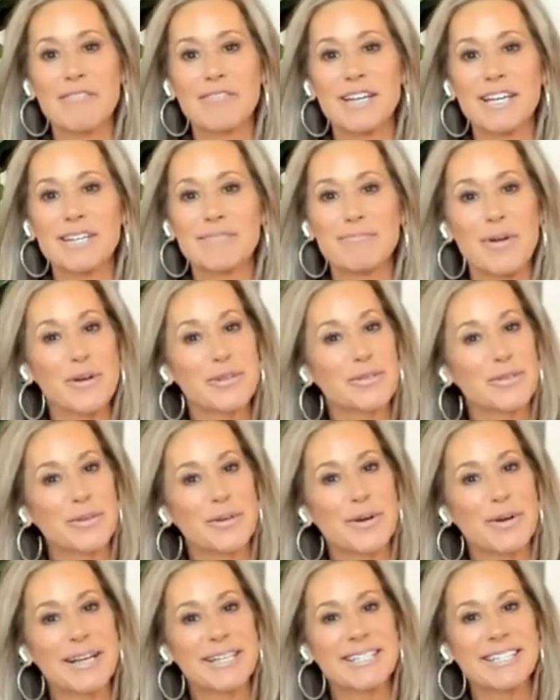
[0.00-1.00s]
it. Most
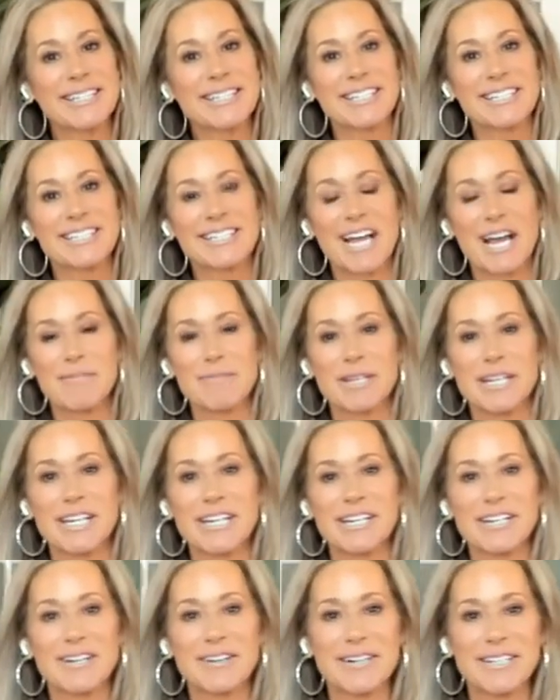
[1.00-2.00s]
requested this time of
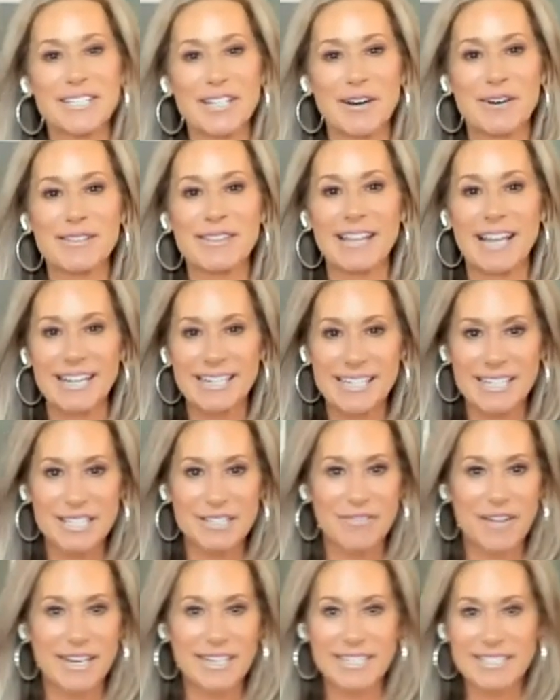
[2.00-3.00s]
year. It's our
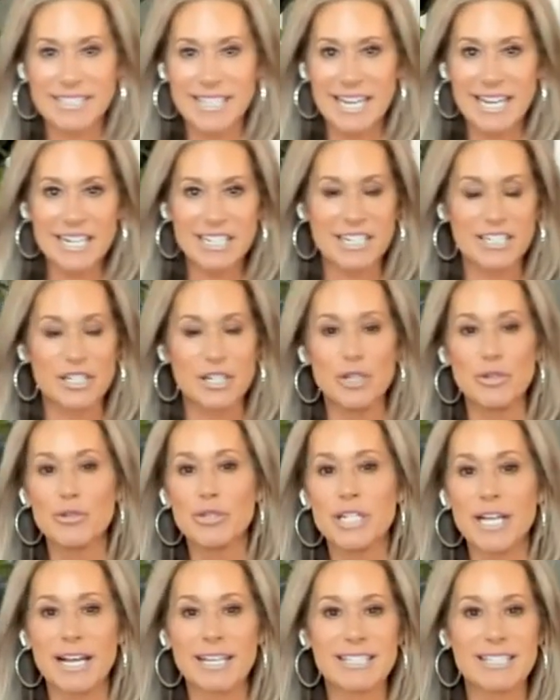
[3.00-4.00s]
lightest, finest gauge, as
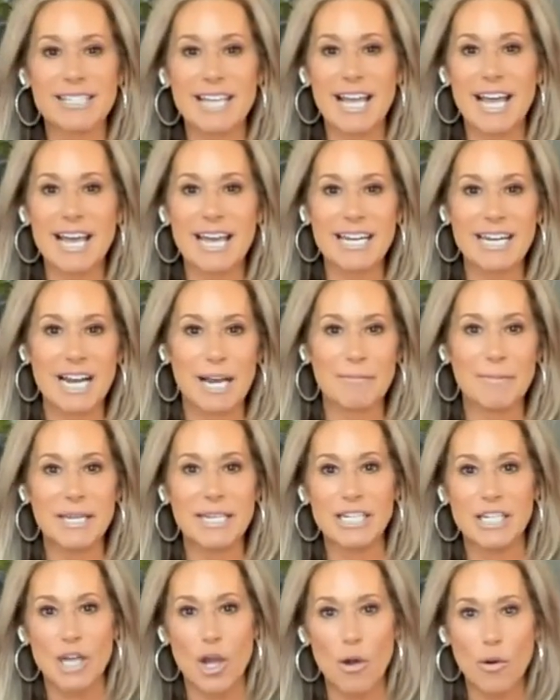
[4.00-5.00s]
you just said. I
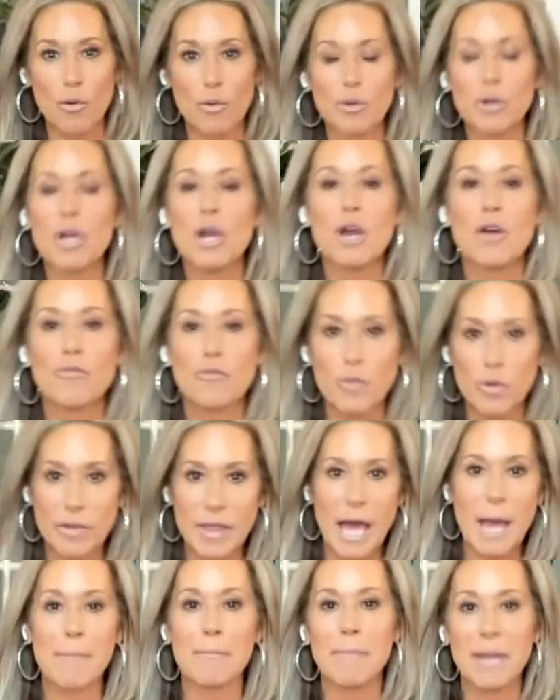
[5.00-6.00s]
mean, known for
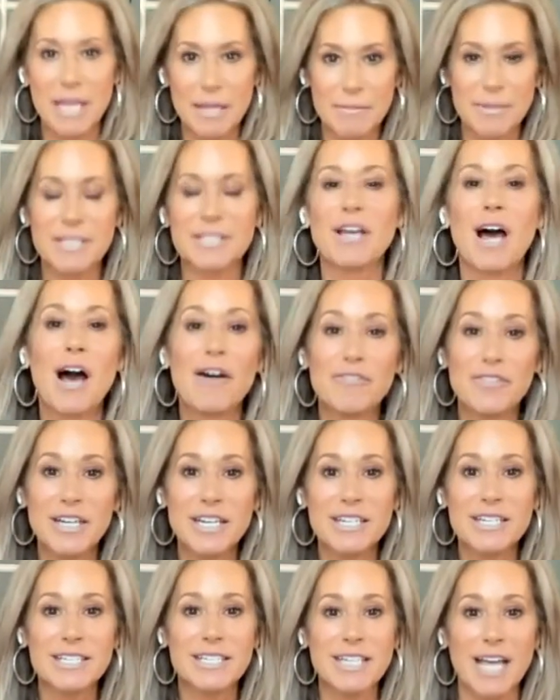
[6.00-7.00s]
that baby
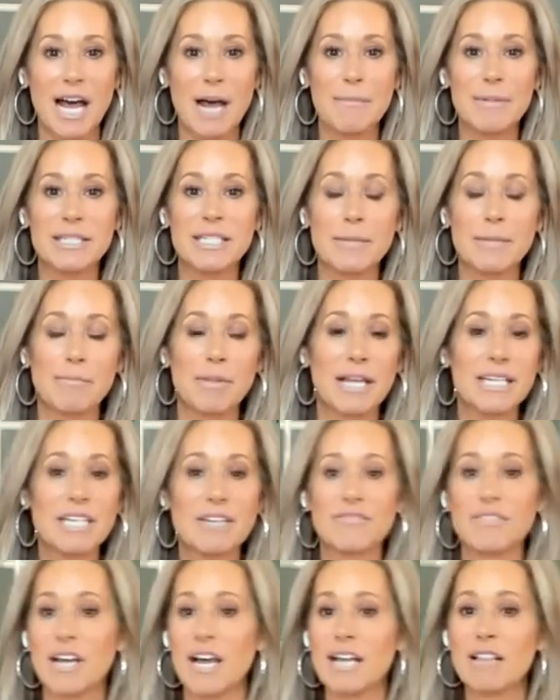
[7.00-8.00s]
softness. Um, it's a blend
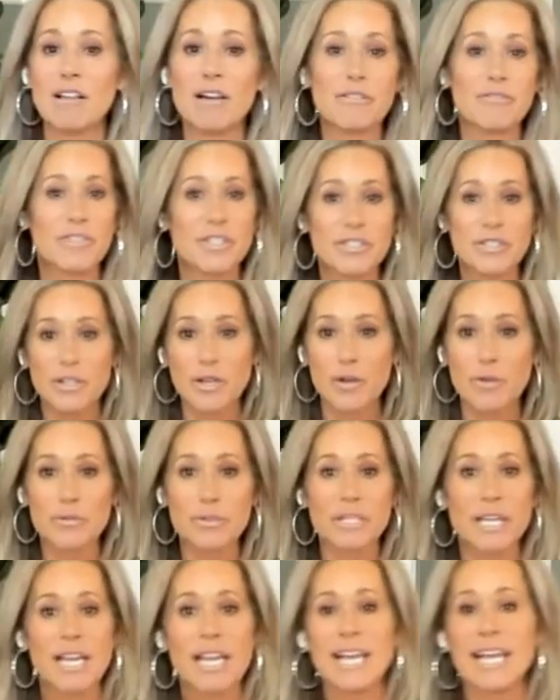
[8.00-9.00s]
of nylon
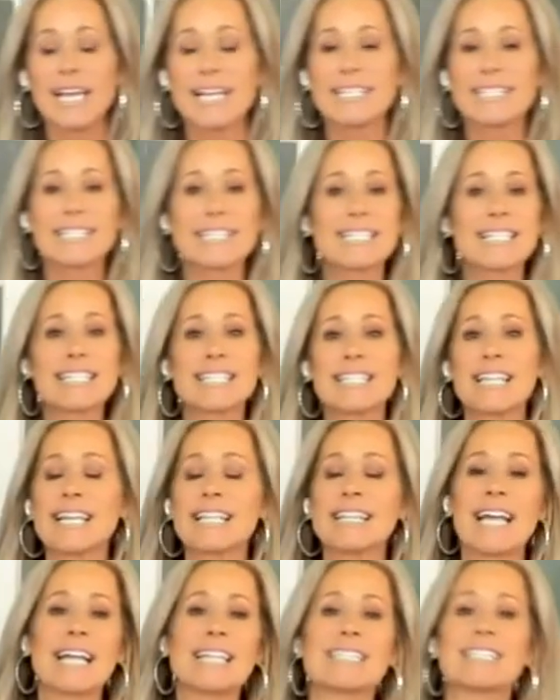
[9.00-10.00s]
viscose. It's just like that